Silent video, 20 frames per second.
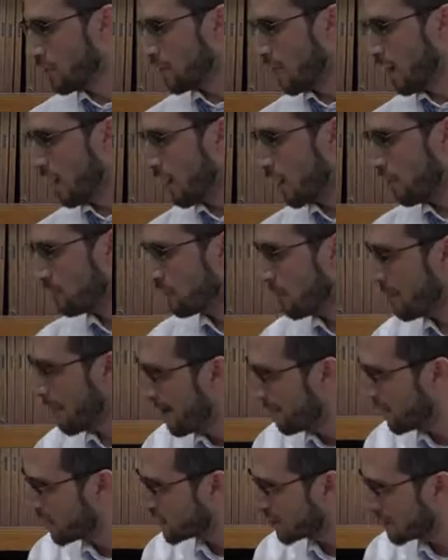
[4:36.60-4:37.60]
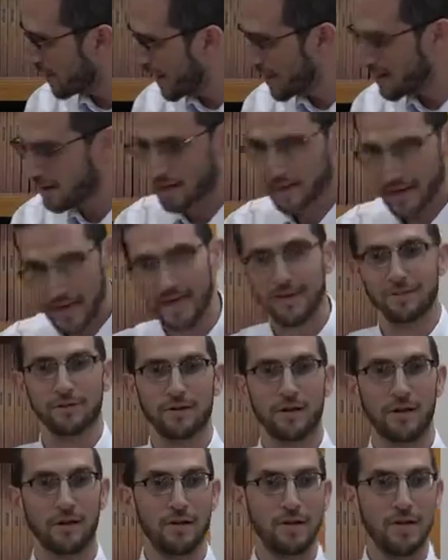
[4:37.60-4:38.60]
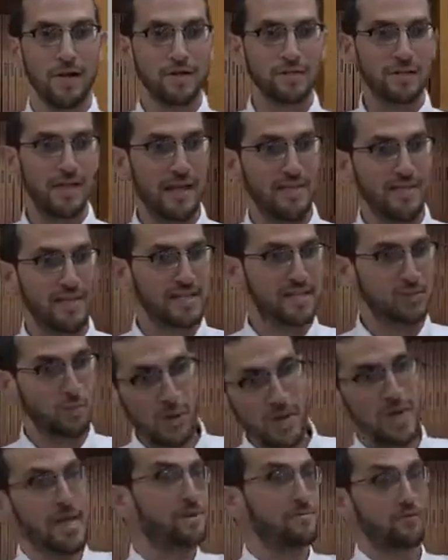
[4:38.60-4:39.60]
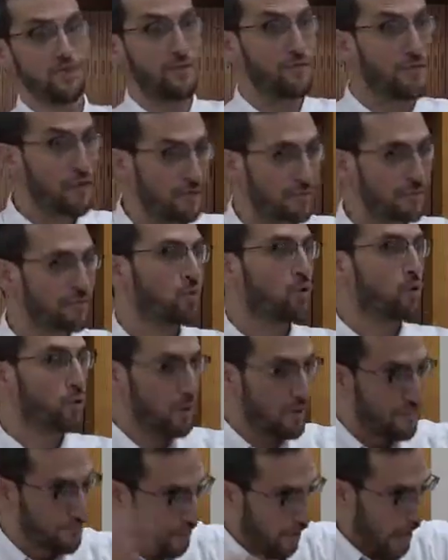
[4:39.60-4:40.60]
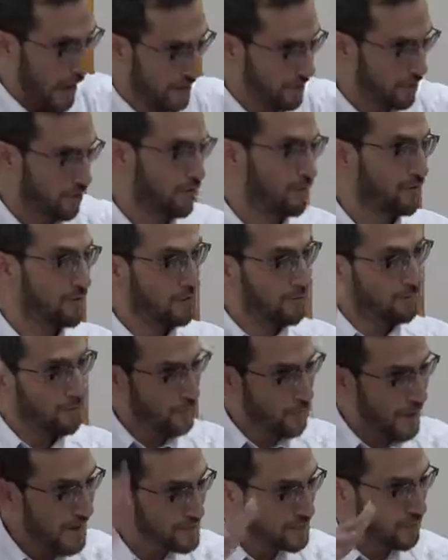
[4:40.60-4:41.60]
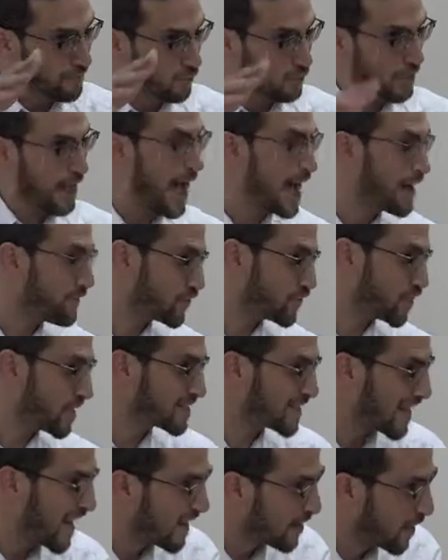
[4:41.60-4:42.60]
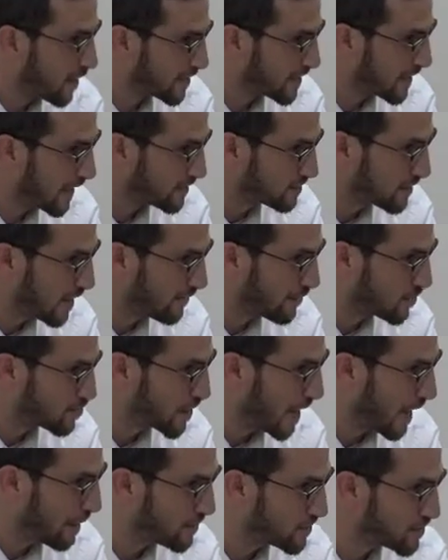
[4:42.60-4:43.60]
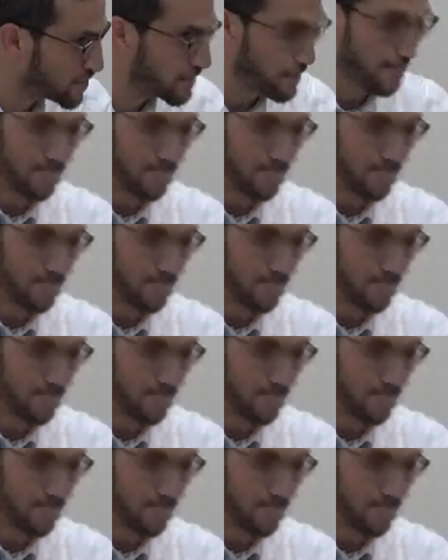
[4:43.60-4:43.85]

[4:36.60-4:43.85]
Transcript: remember to light a candle, so then this week we fine her. For the rest of her life, she has to add on a candle every Shabbos.